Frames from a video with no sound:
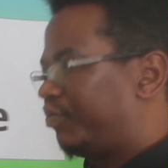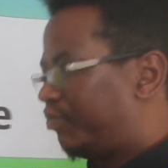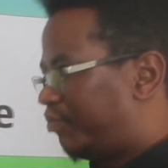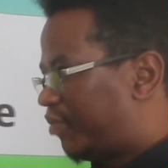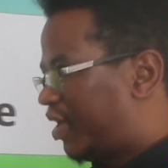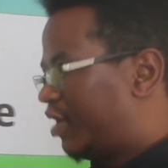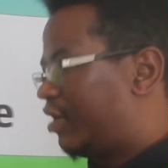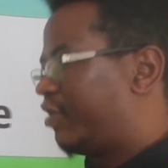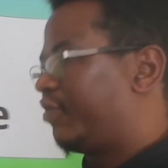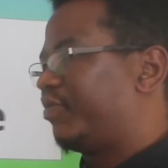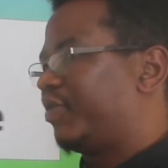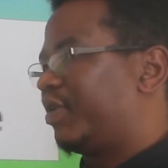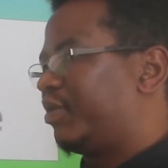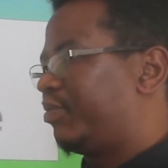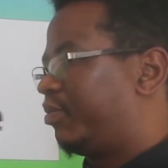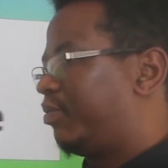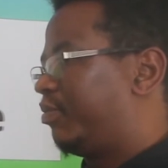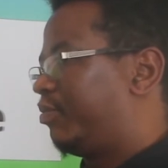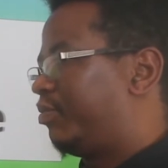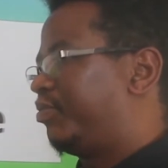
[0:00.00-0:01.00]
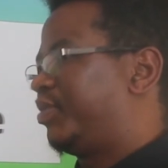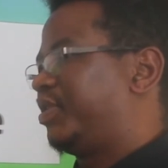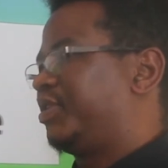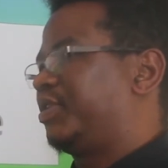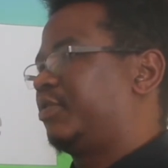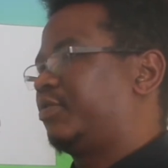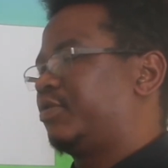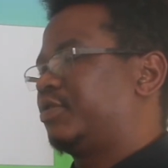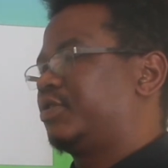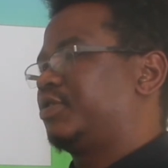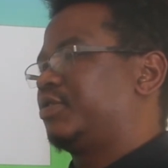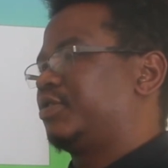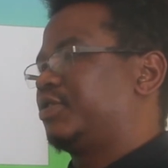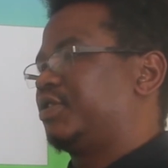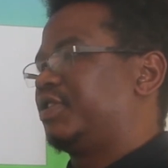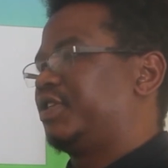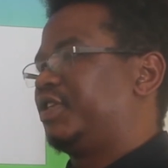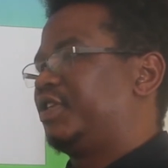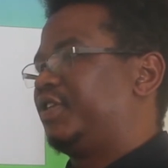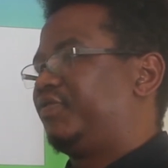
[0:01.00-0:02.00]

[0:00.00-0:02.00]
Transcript: Many of them Pentecostals.